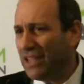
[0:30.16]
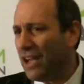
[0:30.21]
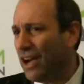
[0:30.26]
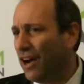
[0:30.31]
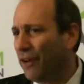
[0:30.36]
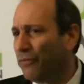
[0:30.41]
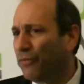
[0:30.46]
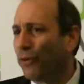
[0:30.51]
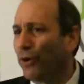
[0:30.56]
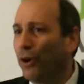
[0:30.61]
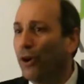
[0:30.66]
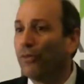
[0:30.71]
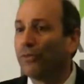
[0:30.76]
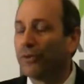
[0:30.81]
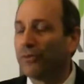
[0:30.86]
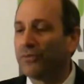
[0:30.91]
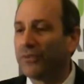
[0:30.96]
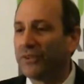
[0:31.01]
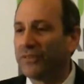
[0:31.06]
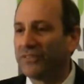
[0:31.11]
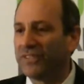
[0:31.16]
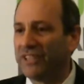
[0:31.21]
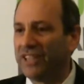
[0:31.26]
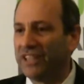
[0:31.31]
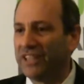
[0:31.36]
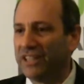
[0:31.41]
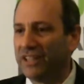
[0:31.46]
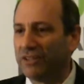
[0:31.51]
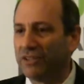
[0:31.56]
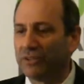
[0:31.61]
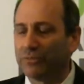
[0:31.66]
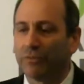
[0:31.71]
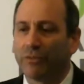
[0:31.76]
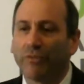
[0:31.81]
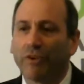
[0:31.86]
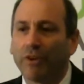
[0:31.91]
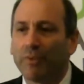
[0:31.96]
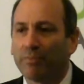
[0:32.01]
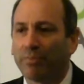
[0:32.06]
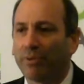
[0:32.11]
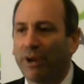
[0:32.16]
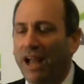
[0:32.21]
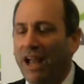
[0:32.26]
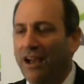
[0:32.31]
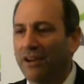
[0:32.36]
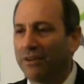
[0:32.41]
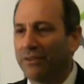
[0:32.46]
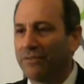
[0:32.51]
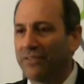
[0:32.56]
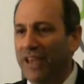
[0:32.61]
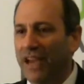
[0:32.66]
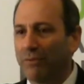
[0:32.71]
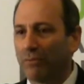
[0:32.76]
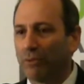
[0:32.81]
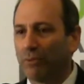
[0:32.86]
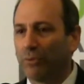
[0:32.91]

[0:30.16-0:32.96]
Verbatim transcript: uh, for over 15 years, and we're very proud of that.